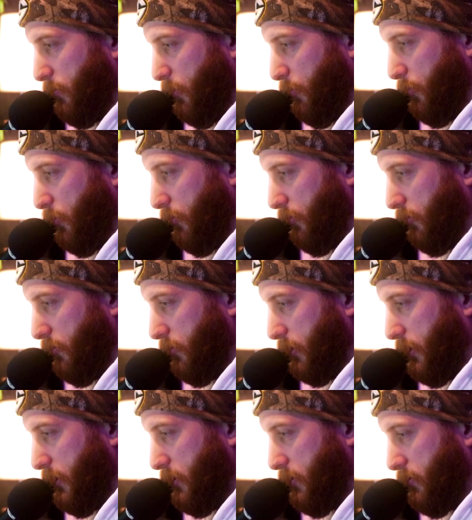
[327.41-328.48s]
is my personal
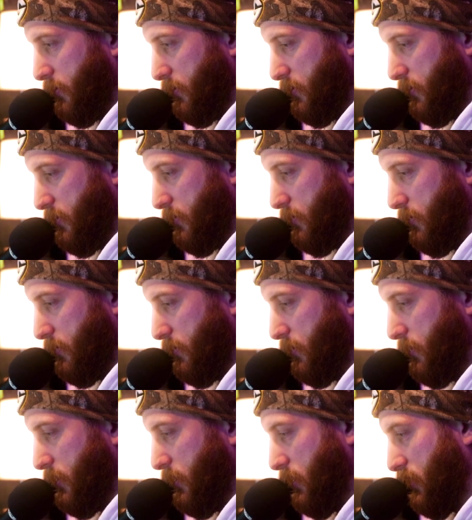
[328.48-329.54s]
account.
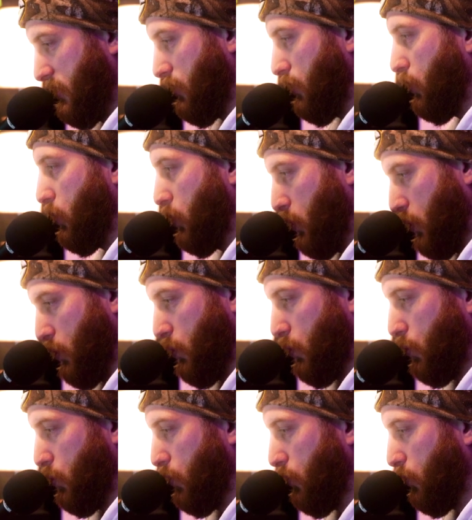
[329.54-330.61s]
So
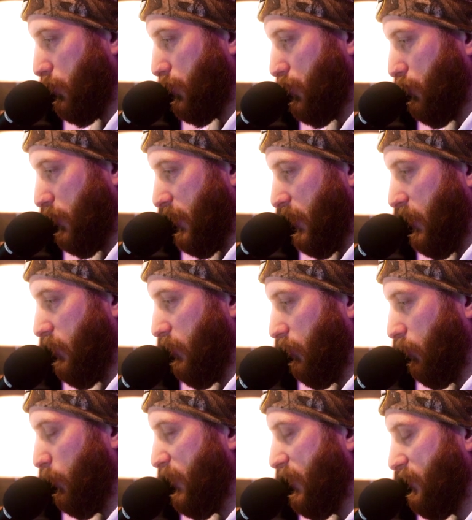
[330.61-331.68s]
what we're doing here
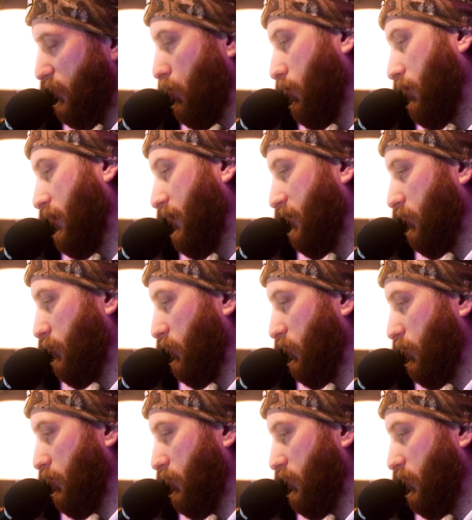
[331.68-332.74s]
is we need to organize them,
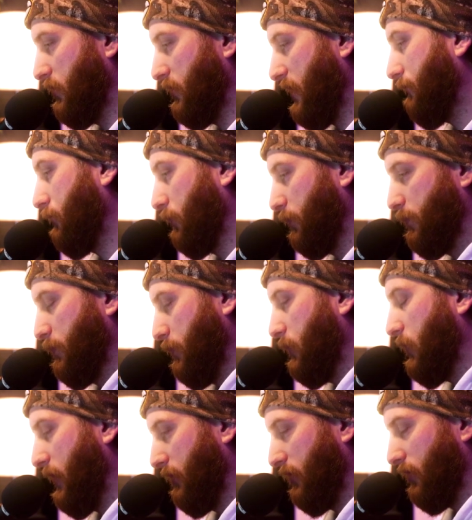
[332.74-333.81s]
so it, you have to
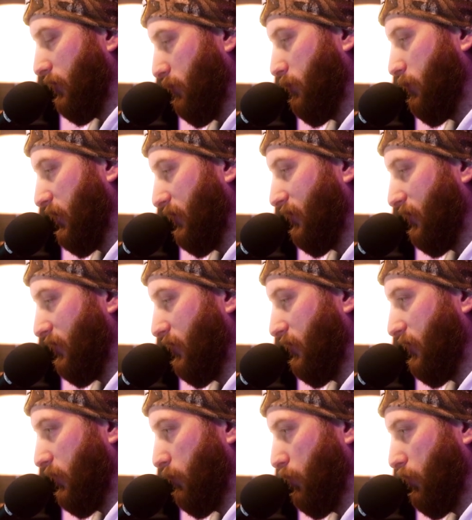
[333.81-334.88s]
obviously make sense here.
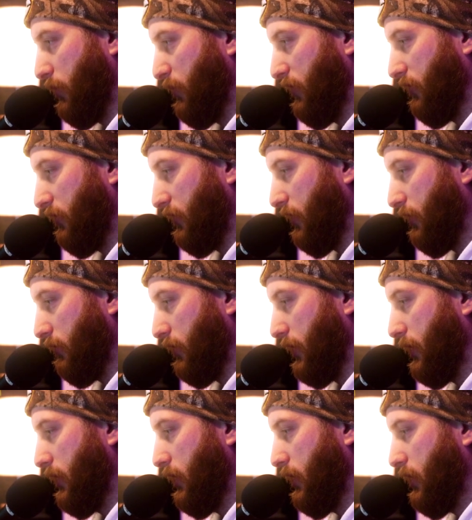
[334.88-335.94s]
It's like putting a puzzle together,
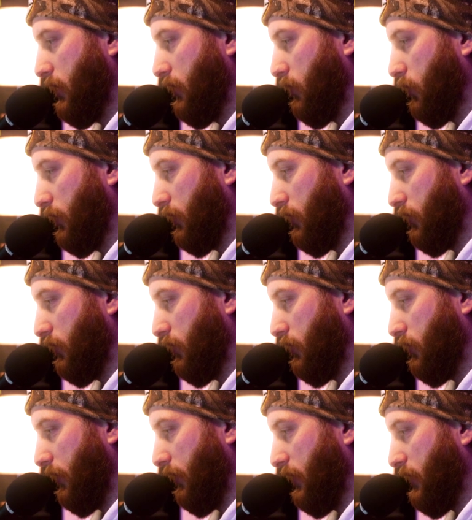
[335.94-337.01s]
right? We're going to
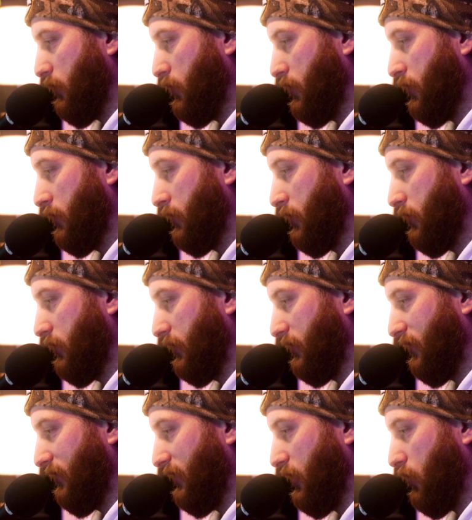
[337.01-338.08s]
click that one, click
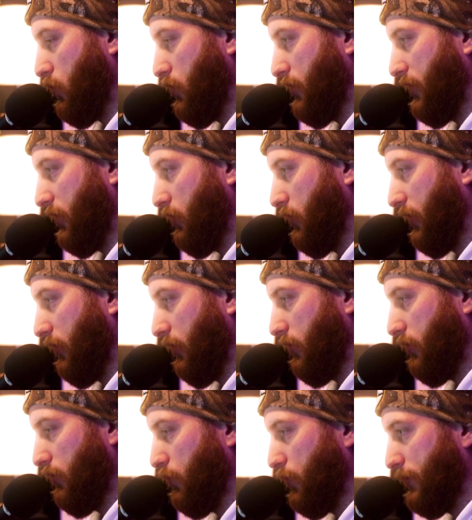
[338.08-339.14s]
the second one, and click the
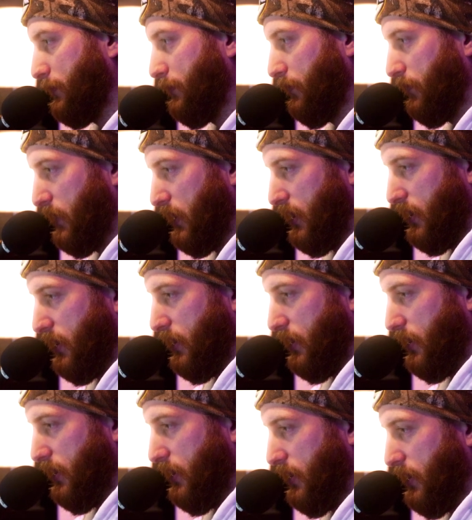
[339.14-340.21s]
third one, and
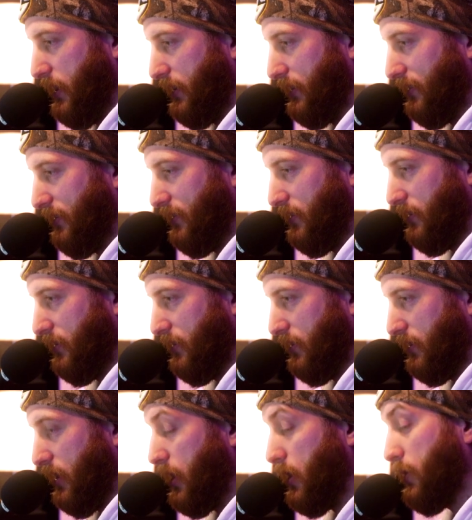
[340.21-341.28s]
hit next.
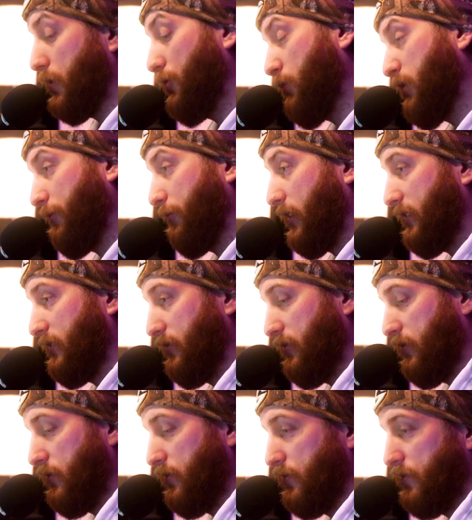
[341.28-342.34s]
Oh, you know what I forgot to
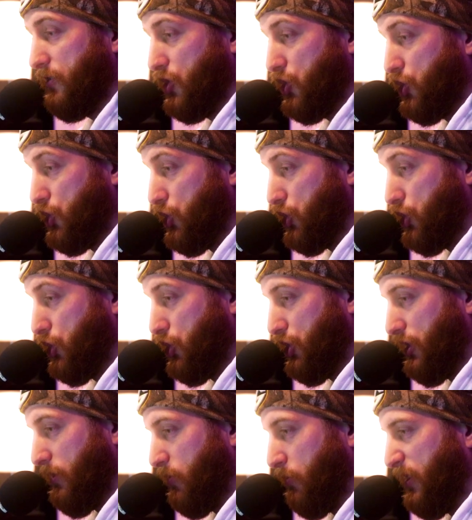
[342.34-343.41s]
do?
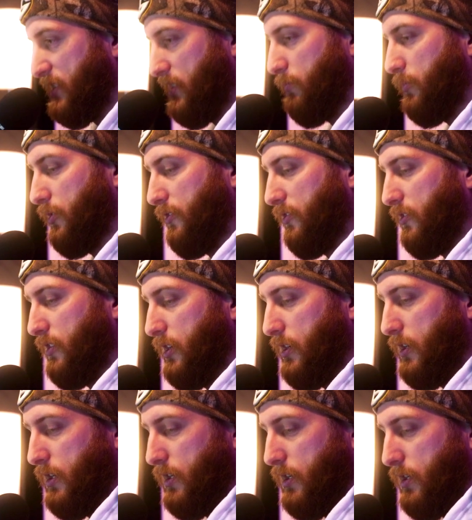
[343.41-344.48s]
Shiver me timbers.
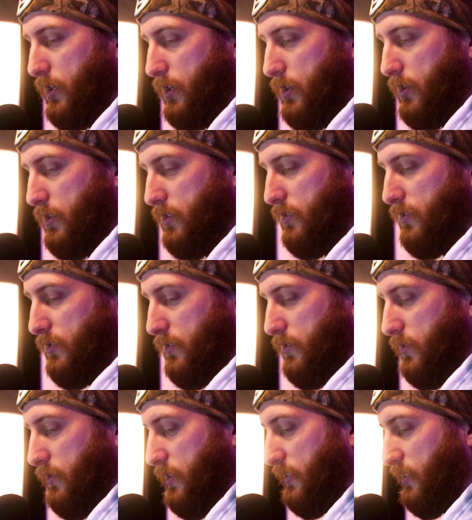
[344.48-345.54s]

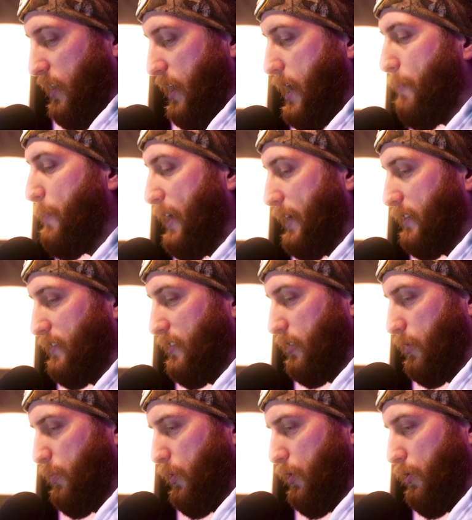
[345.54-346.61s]
Let's hop back into the
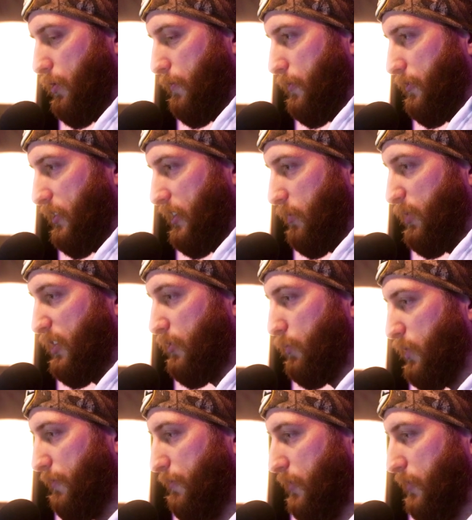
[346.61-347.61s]
computer for a second, because what I